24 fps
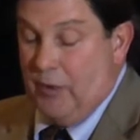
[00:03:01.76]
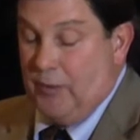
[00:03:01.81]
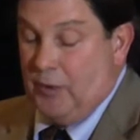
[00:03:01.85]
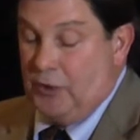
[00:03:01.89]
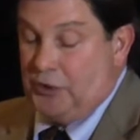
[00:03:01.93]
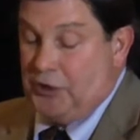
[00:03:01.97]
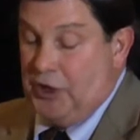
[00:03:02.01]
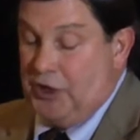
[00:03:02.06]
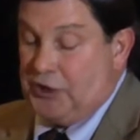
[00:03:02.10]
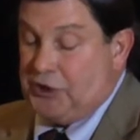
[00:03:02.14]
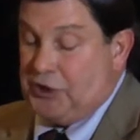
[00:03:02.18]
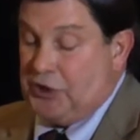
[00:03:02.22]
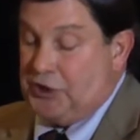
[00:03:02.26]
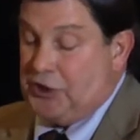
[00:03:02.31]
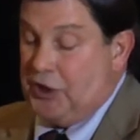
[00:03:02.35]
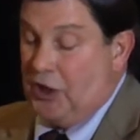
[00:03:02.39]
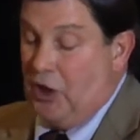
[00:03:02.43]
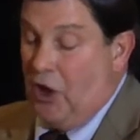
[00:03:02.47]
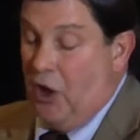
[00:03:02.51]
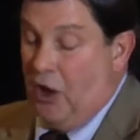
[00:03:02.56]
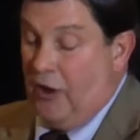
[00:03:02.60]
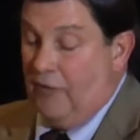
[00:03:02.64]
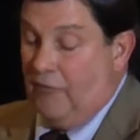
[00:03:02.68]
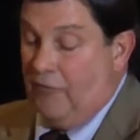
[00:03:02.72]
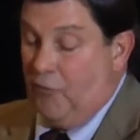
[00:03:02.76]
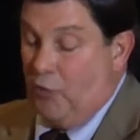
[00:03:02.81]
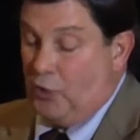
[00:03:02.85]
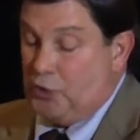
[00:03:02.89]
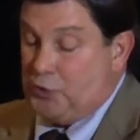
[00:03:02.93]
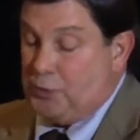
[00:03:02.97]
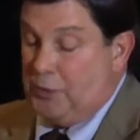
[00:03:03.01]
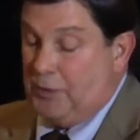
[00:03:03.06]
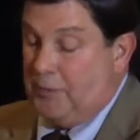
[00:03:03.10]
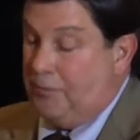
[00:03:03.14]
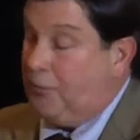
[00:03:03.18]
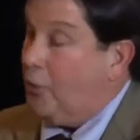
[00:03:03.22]
criminal justice and law
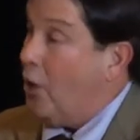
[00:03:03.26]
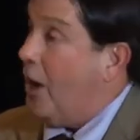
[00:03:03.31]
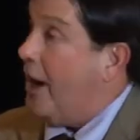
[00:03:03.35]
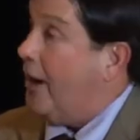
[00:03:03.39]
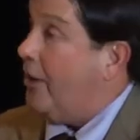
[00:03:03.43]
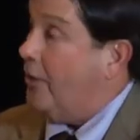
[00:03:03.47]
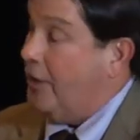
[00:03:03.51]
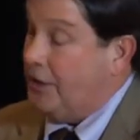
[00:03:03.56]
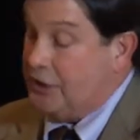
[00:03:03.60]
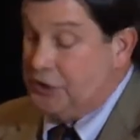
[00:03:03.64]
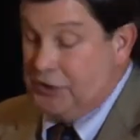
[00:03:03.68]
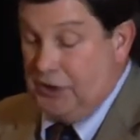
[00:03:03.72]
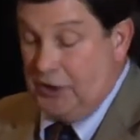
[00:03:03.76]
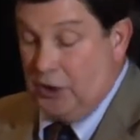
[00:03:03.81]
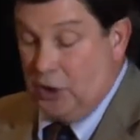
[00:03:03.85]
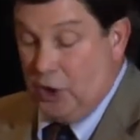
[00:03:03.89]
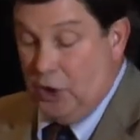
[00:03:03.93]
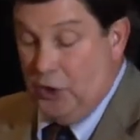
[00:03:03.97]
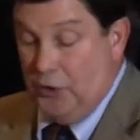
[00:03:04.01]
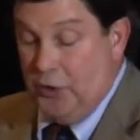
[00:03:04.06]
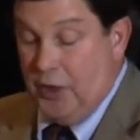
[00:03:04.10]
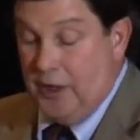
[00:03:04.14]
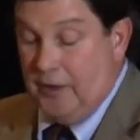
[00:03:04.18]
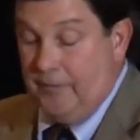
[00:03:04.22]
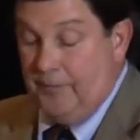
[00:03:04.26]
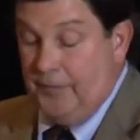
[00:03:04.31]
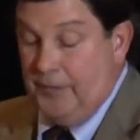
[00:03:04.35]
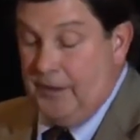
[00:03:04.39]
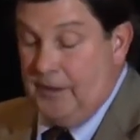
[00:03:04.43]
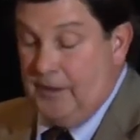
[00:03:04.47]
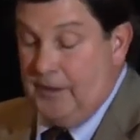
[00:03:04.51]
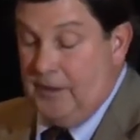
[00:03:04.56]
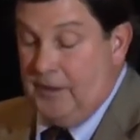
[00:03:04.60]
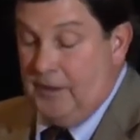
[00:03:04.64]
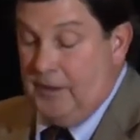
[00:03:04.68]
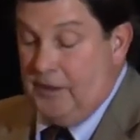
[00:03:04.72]
enforcement priorities, including
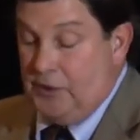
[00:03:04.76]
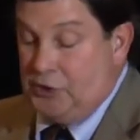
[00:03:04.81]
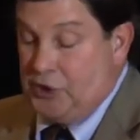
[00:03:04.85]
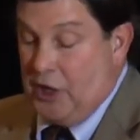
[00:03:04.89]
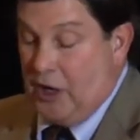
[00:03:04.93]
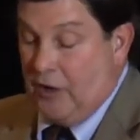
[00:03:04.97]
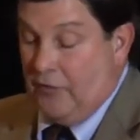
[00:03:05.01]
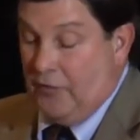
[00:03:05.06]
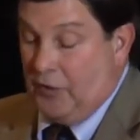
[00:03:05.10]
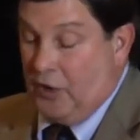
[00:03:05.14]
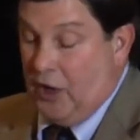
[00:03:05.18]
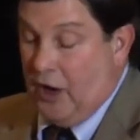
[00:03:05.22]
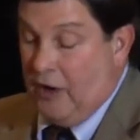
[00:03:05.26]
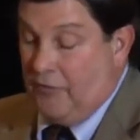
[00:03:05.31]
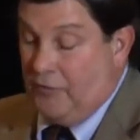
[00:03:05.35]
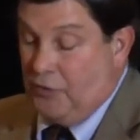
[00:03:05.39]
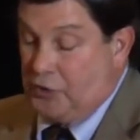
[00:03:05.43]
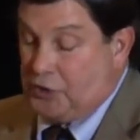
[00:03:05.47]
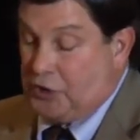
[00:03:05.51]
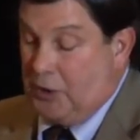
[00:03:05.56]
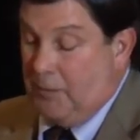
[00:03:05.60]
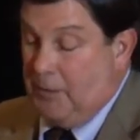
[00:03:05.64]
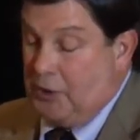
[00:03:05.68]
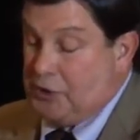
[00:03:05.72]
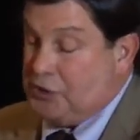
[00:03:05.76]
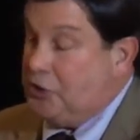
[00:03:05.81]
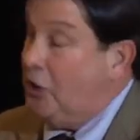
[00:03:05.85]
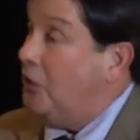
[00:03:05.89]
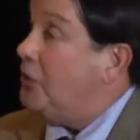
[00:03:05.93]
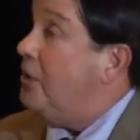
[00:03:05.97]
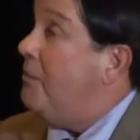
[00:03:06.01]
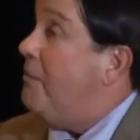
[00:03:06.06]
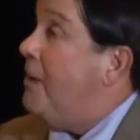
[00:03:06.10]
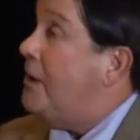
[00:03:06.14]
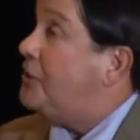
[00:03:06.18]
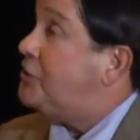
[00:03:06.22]
chair of the Governor's Commission
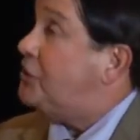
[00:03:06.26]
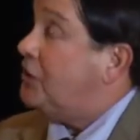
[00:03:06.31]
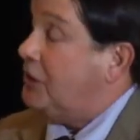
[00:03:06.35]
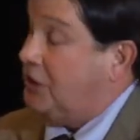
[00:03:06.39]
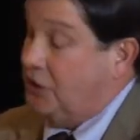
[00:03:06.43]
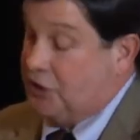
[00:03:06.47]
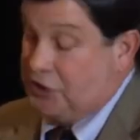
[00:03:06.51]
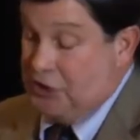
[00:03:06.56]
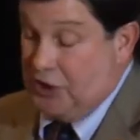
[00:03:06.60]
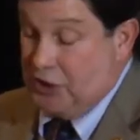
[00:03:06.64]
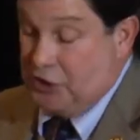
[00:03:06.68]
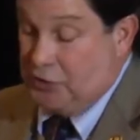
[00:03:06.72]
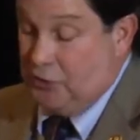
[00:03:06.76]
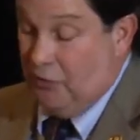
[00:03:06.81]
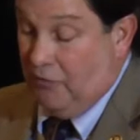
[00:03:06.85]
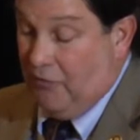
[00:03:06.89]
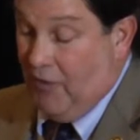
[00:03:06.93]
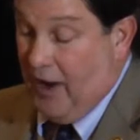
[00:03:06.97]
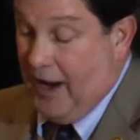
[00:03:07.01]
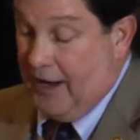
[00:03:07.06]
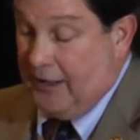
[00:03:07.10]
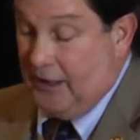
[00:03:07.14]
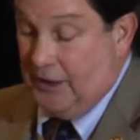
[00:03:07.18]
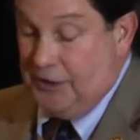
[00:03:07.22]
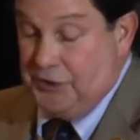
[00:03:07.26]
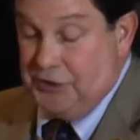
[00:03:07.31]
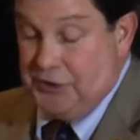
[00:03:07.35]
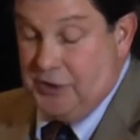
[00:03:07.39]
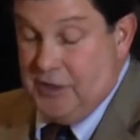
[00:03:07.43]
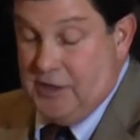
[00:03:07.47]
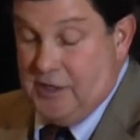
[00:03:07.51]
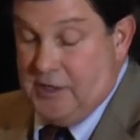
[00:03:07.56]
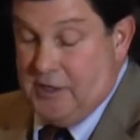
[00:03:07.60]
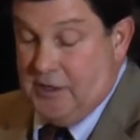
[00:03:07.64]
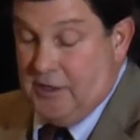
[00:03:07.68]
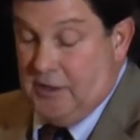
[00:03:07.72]
on Domestic and Sexual Violence,
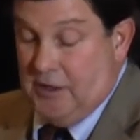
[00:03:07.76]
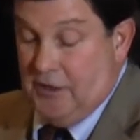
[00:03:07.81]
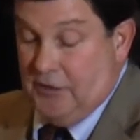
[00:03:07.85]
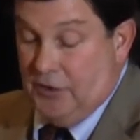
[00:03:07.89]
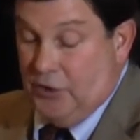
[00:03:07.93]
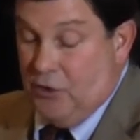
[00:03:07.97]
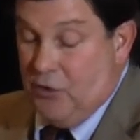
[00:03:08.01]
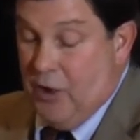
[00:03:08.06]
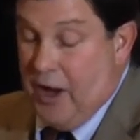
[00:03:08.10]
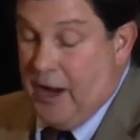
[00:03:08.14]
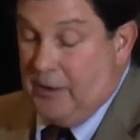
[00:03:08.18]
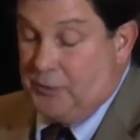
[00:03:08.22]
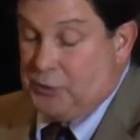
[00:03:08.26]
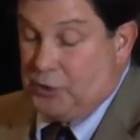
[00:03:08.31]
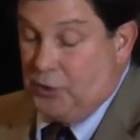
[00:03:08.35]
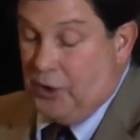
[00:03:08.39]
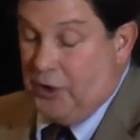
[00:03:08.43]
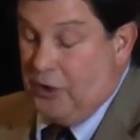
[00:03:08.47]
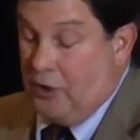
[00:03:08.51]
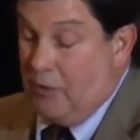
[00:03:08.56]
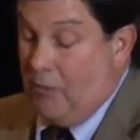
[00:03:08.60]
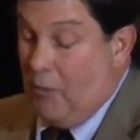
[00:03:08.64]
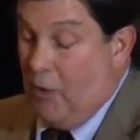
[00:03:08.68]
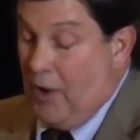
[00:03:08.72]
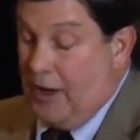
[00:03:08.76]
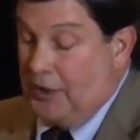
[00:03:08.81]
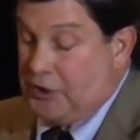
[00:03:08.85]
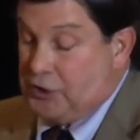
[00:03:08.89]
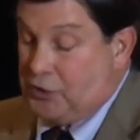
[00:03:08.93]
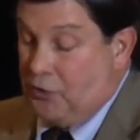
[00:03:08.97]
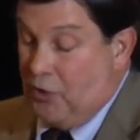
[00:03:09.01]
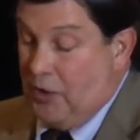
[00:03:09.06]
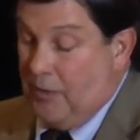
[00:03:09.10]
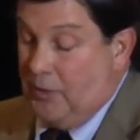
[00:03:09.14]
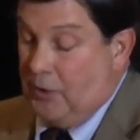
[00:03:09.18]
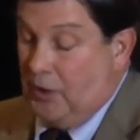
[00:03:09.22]
the New Hampshire
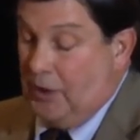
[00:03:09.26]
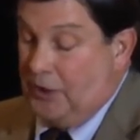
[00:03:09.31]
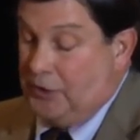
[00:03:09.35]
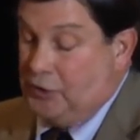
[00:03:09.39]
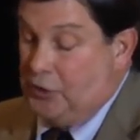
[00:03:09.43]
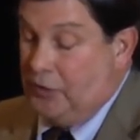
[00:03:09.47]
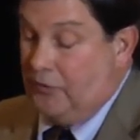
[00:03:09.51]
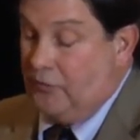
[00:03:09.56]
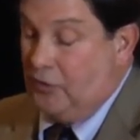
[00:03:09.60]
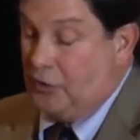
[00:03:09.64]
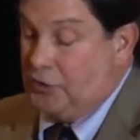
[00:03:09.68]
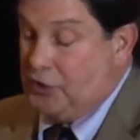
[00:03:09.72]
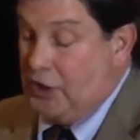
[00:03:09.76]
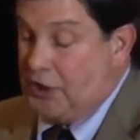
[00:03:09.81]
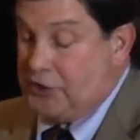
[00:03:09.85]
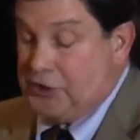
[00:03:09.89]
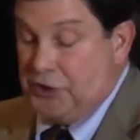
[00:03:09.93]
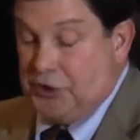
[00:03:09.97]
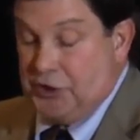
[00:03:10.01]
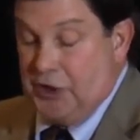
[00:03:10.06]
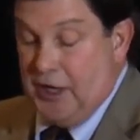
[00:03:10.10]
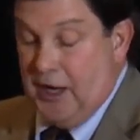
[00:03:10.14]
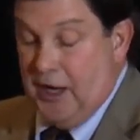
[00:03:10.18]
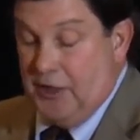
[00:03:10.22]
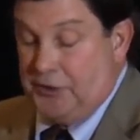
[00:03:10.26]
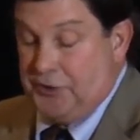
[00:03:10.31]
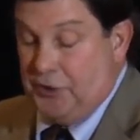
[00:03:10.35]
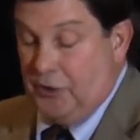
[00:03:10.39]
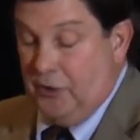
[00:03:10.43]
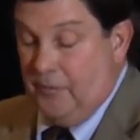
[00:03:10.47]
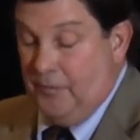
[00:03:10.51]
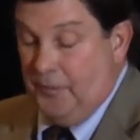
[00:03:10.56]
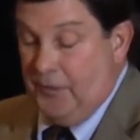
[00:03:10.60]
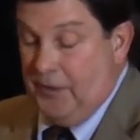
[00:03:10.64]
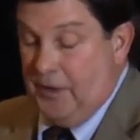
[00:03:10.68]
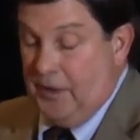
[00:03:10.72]
Interbranch Criminal and Juvenile Justice
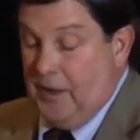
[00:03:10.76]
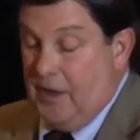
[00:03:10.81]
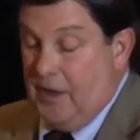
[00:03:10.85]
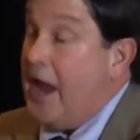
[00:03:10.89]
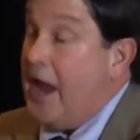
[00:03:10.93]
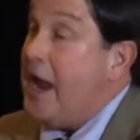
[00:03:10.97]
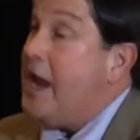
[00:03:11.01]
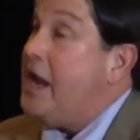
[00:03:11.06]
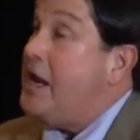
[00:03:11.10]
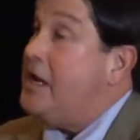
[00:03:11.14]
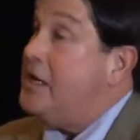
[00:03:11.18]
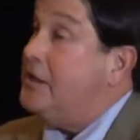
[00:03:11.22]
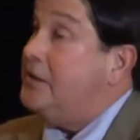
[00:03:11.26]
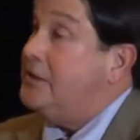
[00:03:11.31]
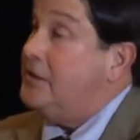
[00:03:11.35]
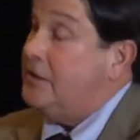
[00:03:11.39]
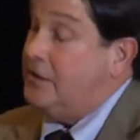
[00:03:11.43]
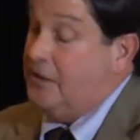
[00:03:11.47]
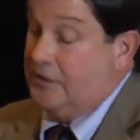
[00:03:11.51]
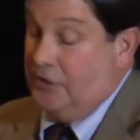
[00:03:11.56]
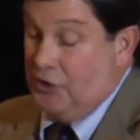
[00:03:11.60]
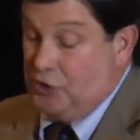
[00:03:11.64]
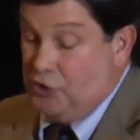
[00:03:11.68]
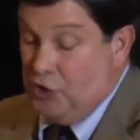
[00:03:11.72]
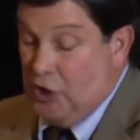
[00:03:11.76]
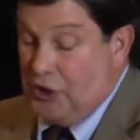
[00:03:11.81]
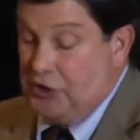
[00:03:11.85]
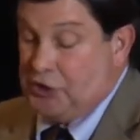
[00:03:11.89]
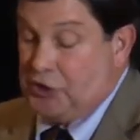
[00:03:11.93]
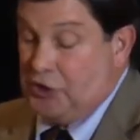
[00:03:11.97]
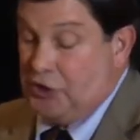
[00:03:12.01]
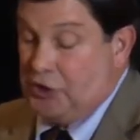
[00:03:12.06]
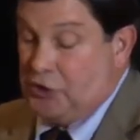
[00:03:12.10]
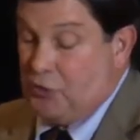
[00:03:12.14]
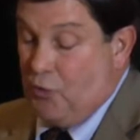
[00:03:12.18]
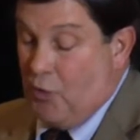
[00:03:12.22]
Council, and the
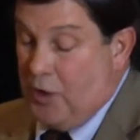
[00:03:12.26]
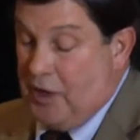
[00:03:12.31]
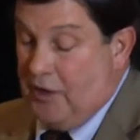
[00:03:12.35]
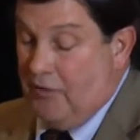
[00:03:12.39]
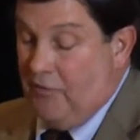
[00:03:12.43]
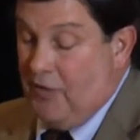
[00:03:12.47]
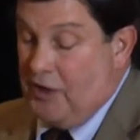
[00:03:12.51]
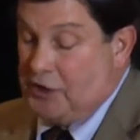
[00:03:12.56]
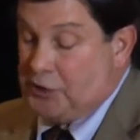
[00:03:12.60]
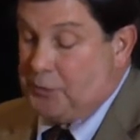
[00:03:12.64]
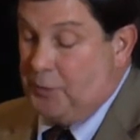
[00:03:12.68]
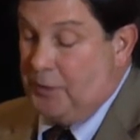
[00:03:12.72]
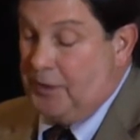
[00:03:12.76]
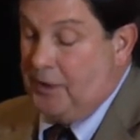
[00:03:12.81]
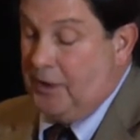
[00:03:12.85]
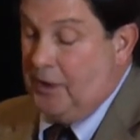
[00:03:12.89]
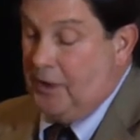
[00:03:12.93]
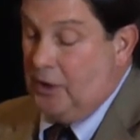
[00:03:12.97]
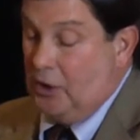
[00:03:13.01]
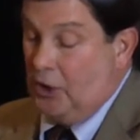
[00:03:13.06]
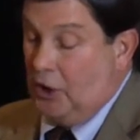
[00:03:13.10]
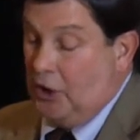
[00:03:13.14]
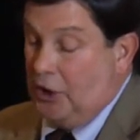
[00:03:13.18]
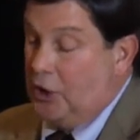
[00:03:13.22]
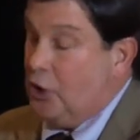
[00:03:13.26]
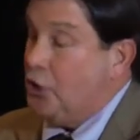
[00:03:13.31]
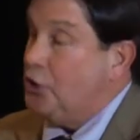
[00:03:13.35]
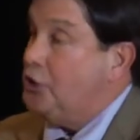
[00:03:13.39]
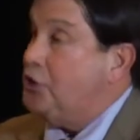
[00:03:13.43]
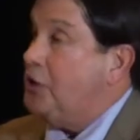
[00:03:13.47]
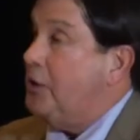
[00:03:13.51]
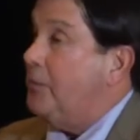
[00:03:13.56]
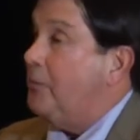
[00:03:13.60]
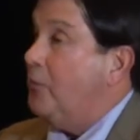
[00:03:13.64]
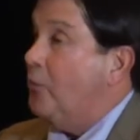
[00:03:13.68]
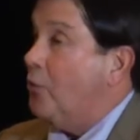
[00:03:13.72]
Justice Reinvestment
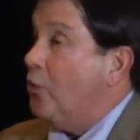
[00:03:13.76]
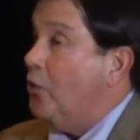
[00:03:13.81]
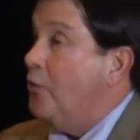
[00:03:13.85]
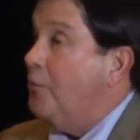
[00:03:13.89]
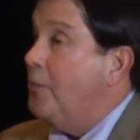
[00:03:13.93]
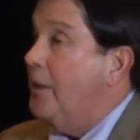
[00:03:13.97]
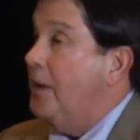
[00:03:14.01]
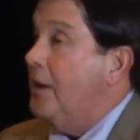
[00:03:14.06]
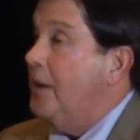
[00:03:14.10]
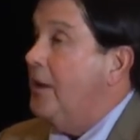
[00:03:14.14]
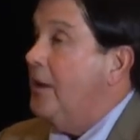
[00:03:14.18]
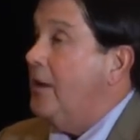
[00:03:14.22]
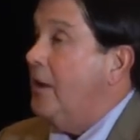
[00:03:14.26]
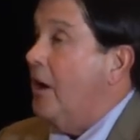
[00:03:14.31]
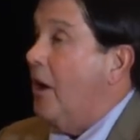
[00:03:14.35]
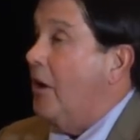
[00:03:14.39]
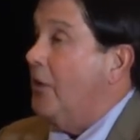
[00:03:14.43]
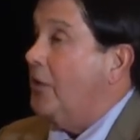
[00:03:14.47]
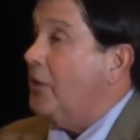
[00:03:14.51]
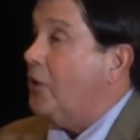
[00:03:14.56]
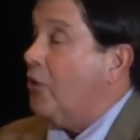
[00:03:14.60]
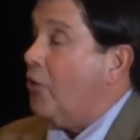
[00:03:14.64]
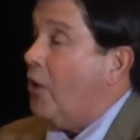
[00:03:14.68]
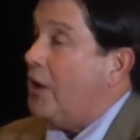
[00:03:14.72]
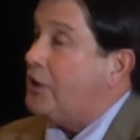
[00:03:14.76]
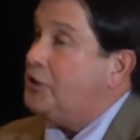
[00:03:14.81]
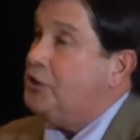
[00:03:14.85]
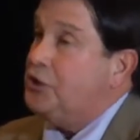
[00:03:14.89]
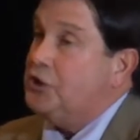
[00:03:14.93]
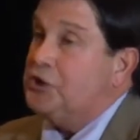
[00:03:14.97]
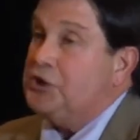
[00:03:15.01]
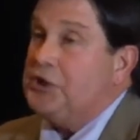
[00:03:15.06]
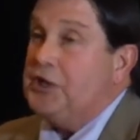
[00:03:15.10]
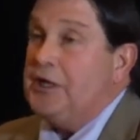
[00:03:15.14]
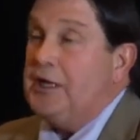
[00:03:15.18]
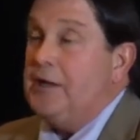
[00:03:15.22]
Leadership Group on the
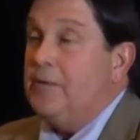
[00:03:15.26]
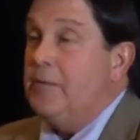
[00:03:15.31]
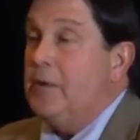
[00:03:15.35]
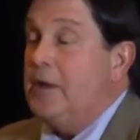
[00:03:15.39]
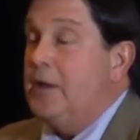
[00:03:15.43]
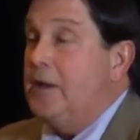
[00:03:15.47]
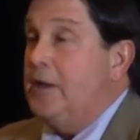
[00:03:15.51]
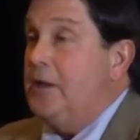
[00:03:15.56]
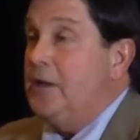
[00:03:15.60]
corrections team.